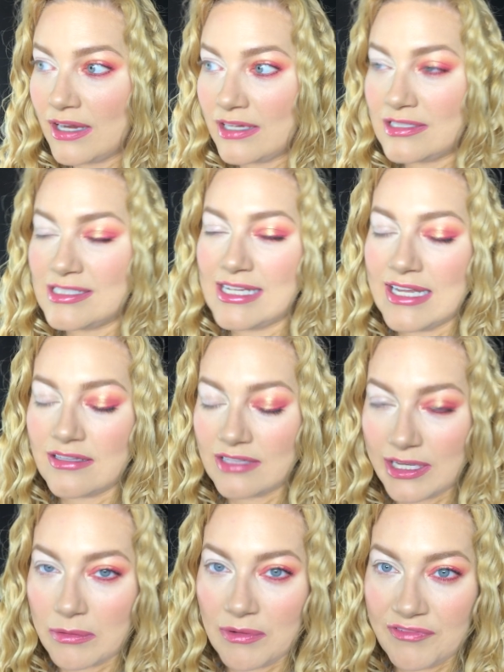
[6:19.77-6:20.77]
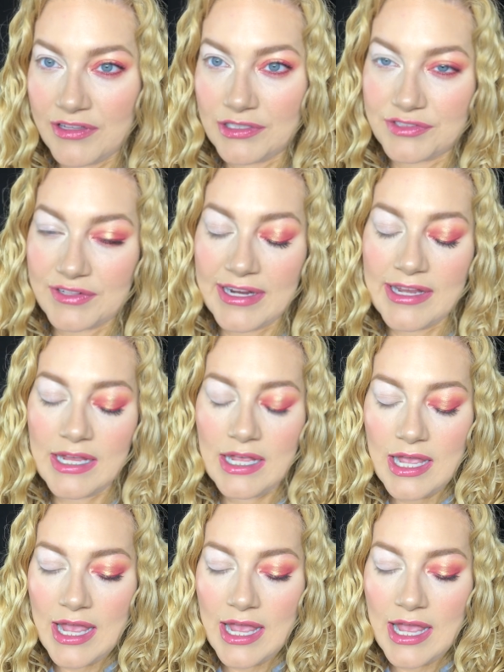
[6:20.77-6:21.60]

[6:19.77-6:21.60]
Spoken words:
and seeing like what feels right.